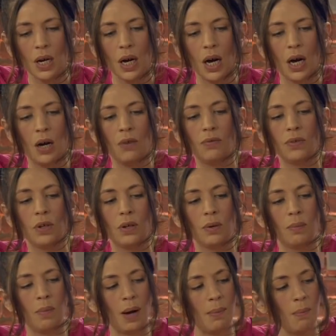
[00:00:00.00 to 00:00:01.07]
of
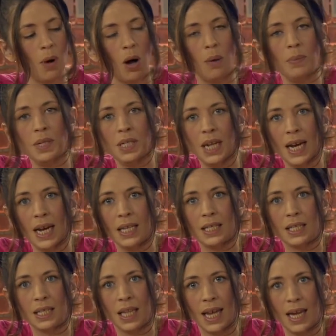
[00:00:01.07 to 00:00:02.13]
my mom and
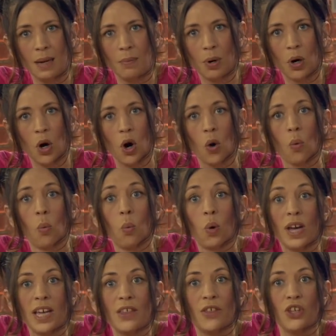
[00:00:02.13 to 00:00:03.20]
dad's labor
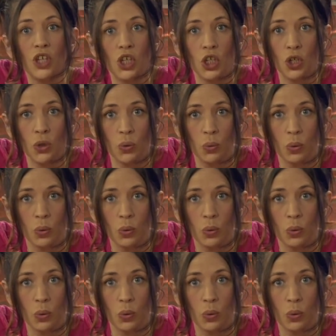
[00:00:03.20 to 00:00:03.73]
with you,